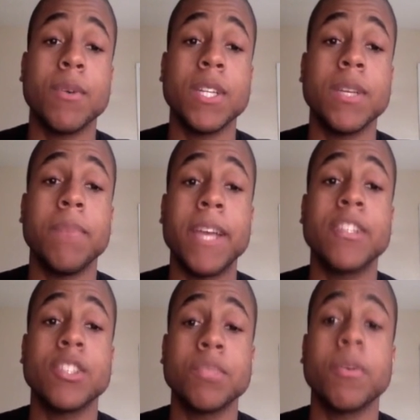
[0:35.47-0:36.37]
One of the
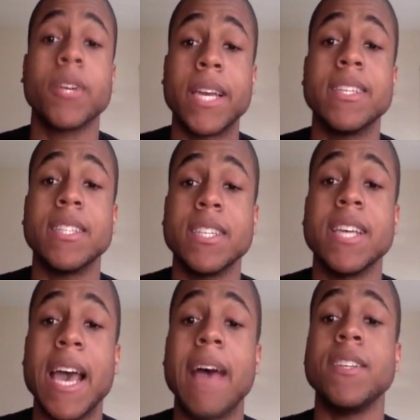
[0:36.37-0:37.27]
major sport games that
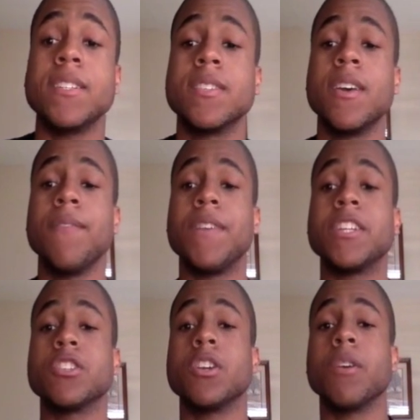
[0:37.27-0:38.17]
doesn't have this
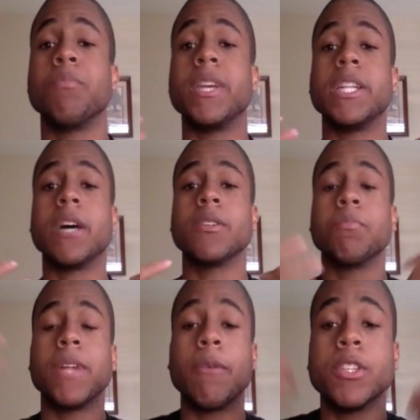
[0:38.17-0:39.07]
feature of being able to
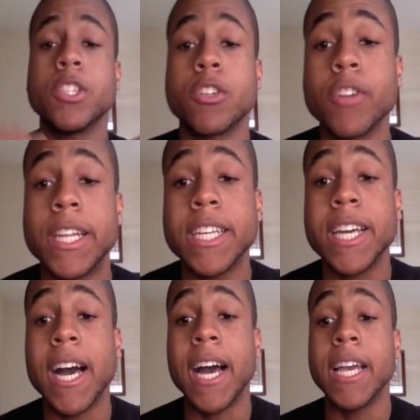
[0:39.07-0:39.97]
play with your creative
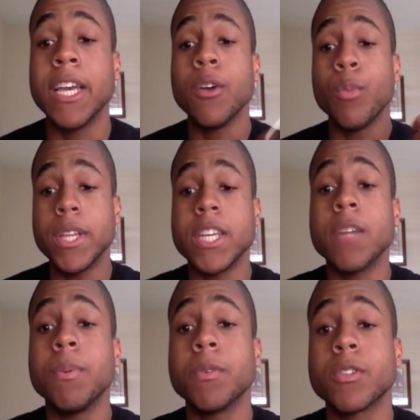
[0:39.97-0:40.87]
guy with
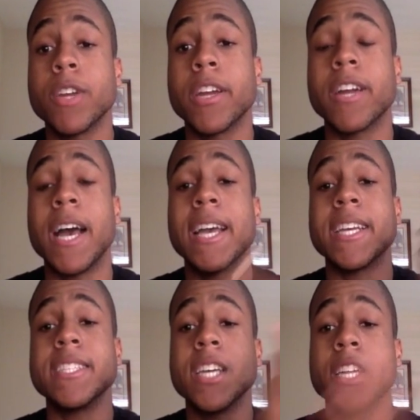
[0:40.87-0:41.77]
other people's creative guy
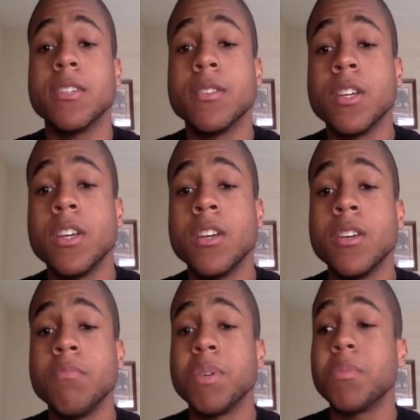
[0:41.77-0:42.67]
against other
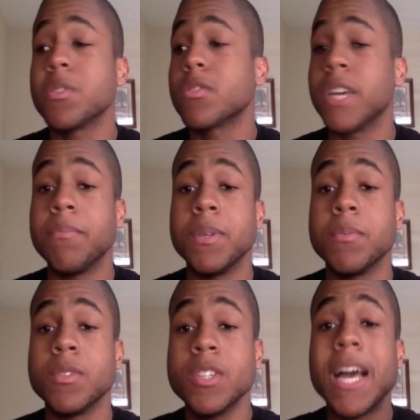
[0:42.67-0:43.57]
people's creative people.
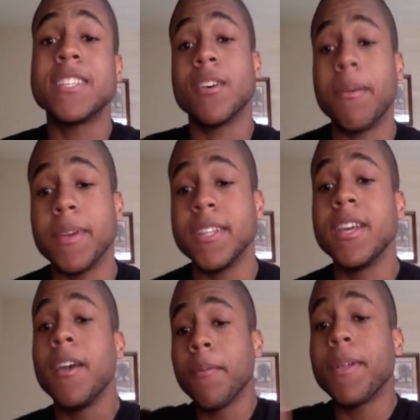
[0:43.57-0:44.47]
You guys know what I mean?
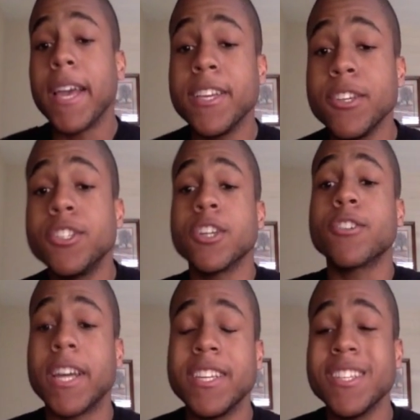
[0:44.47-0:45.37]
Use your
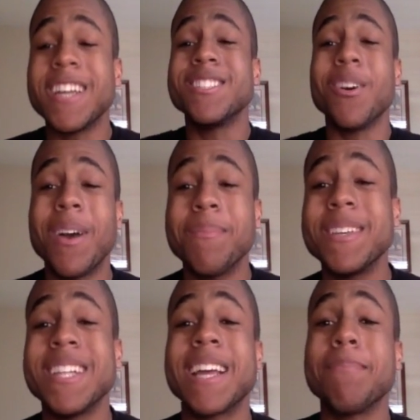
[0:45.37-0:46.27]
creative. You guys know what I
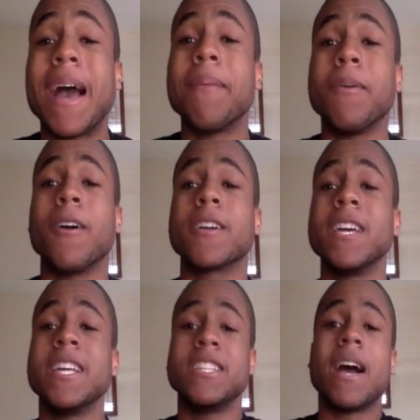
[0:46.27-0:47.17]
mean? Like my part.
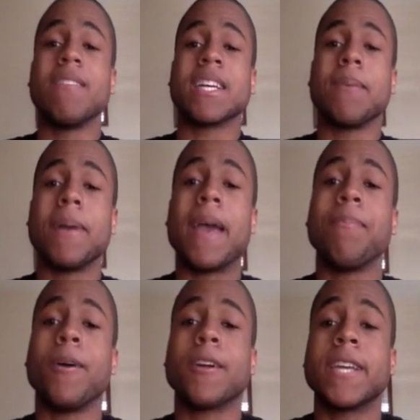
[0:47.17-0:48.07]
They don't have like a my
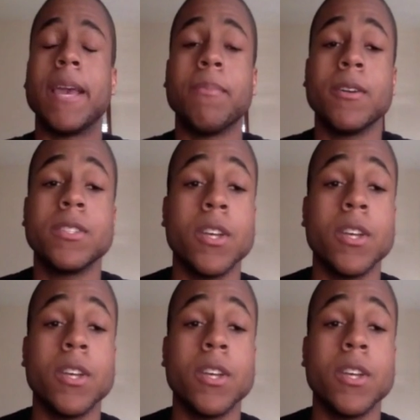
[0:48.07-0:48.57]
part game mode.